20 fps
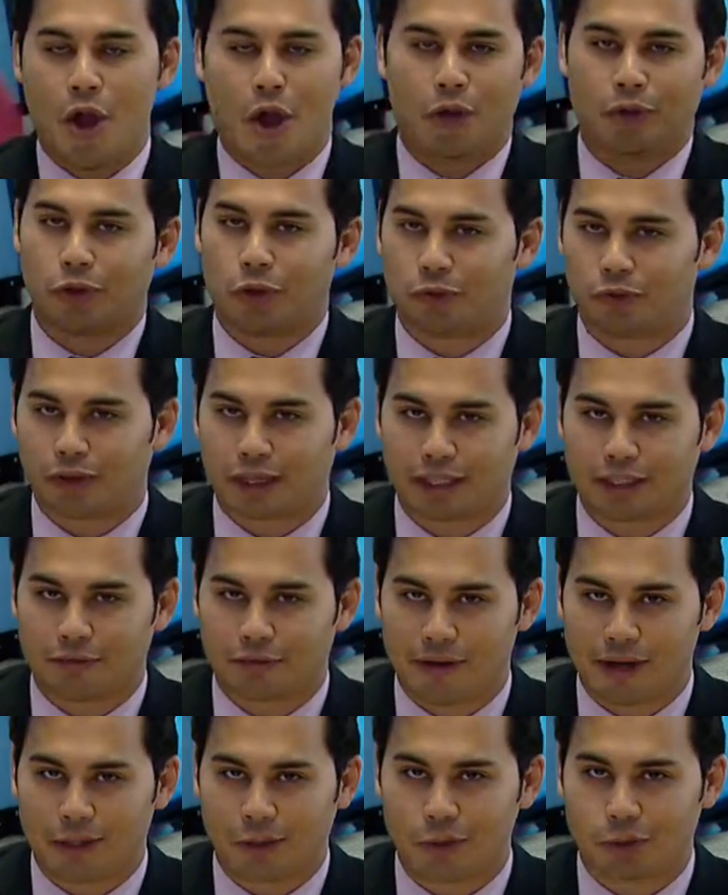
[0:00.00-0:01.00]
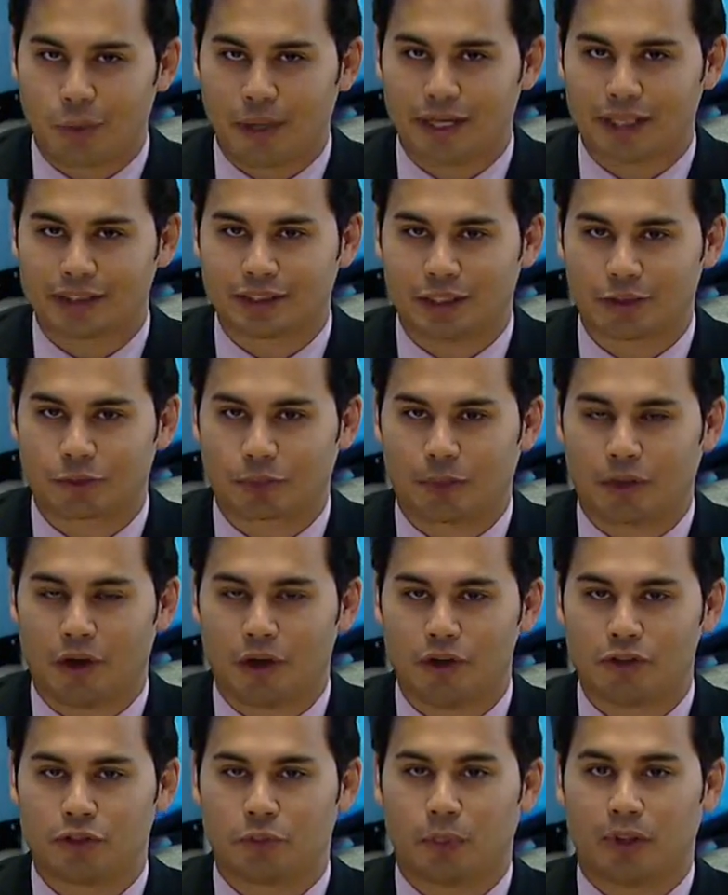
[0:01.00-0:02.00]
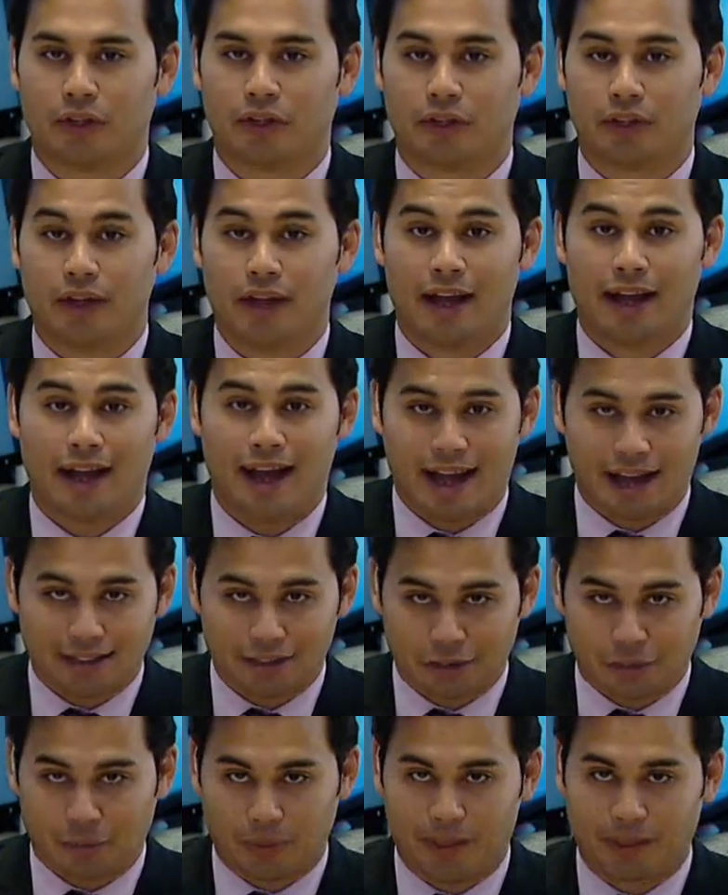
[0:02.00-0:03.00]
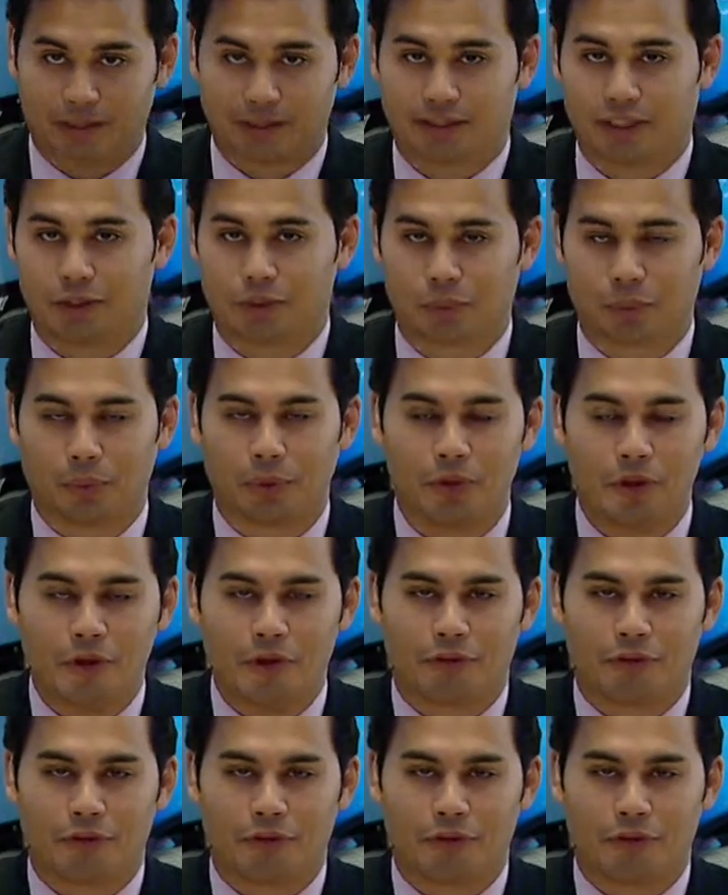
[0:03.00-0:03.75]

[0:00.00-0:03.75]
And don't forget to follow Trading Central on Twitter at Trading Central